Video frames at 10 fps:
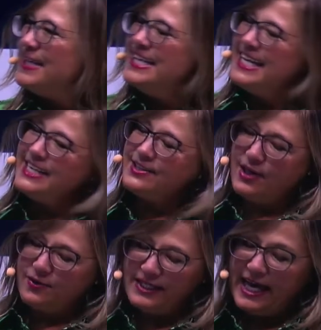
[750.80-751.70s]
So
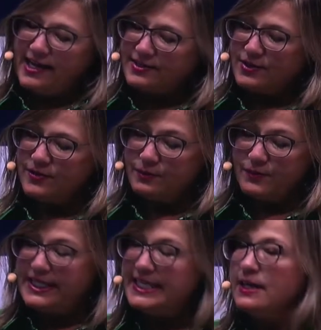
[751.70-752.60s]
that we
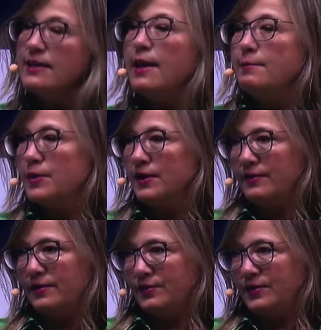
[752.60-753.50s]
need a lot more of
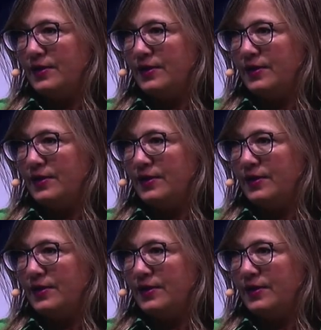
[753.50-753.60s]
those, though.